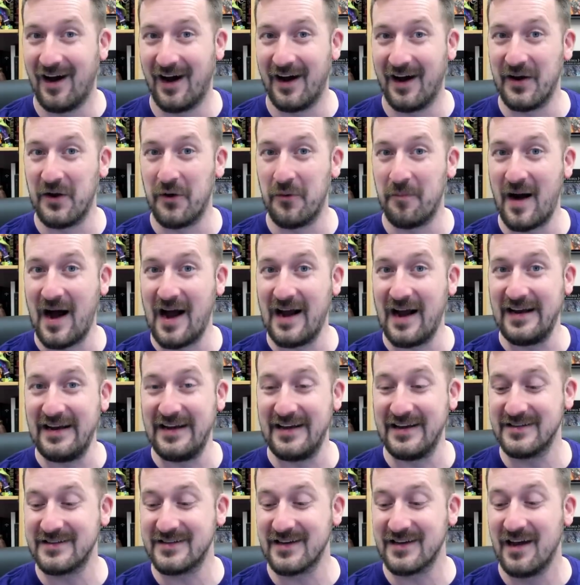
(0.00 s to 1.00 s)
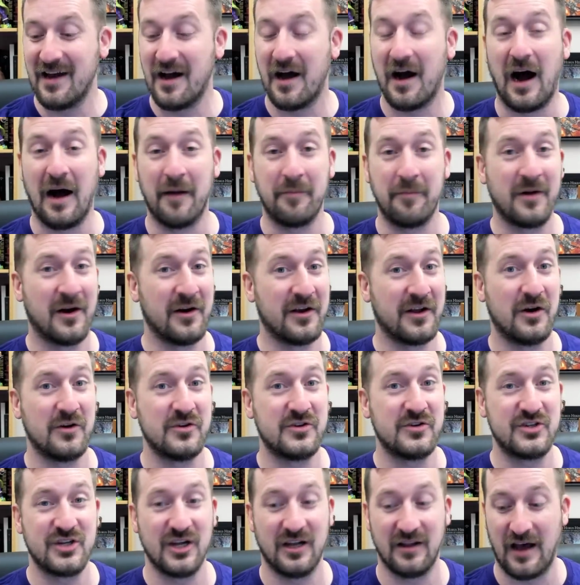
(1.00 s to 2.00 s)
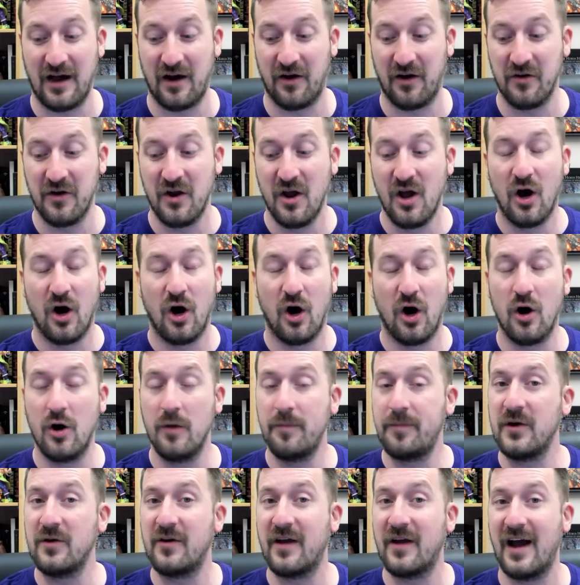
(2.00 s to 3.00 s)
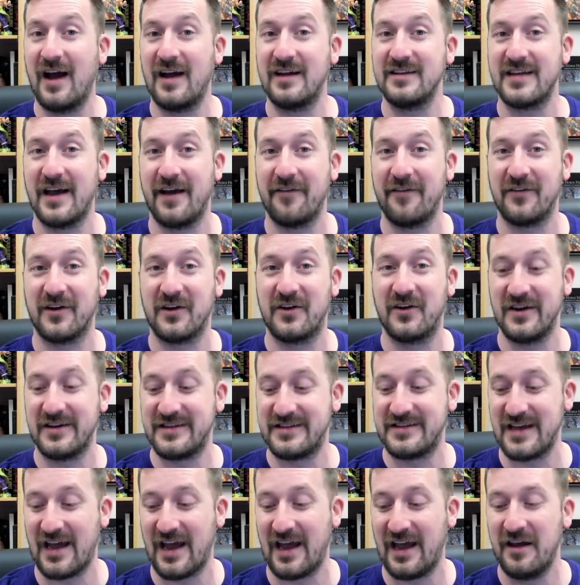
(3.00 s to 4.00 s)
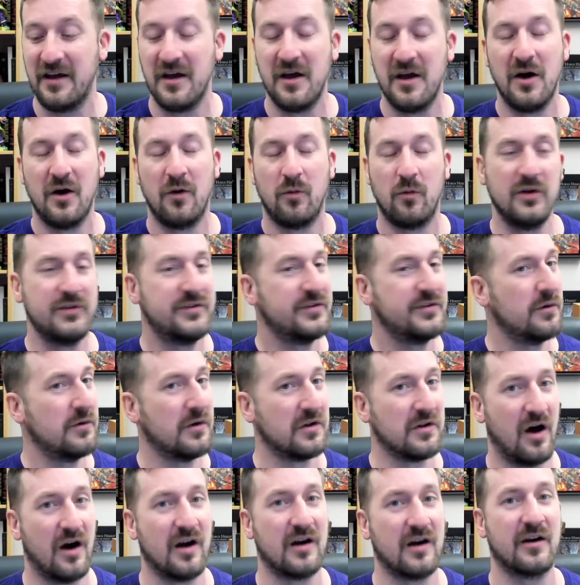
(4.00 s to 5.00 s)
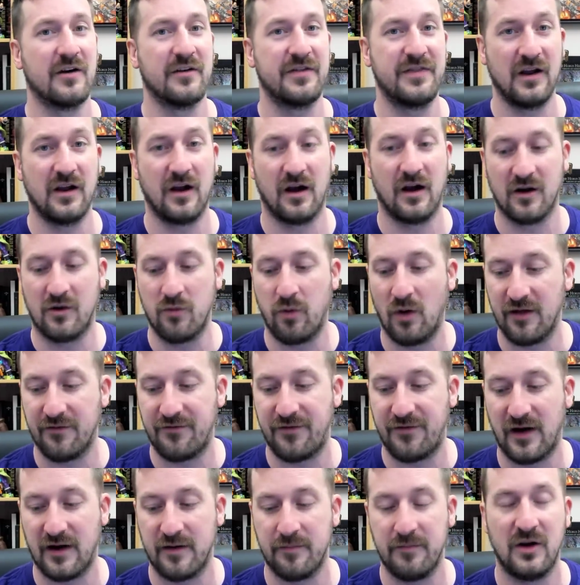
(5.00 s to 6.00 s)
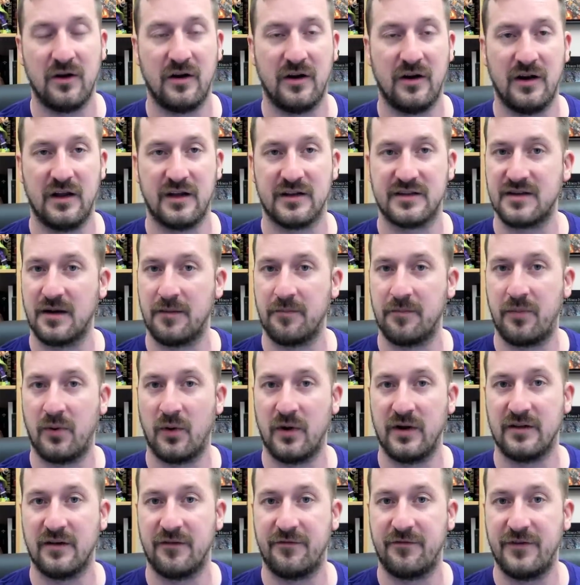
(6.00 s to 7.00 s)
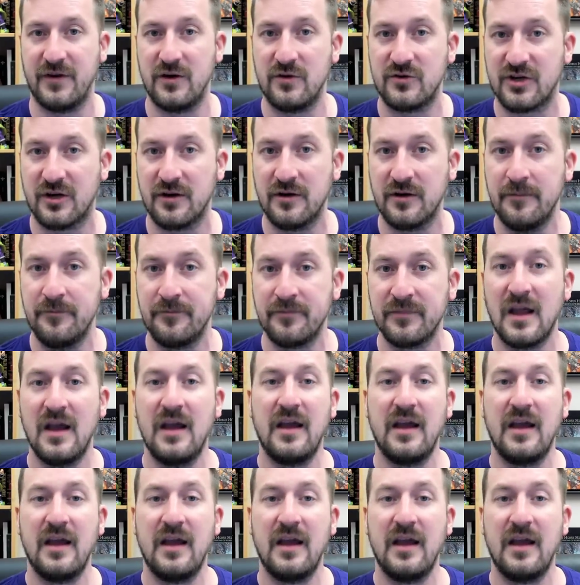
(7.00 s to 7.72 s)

I know mine is. I'm going to go chill out. Hope you guys have a good day. We'll do a longer thing on qualified immunity at some point in the future.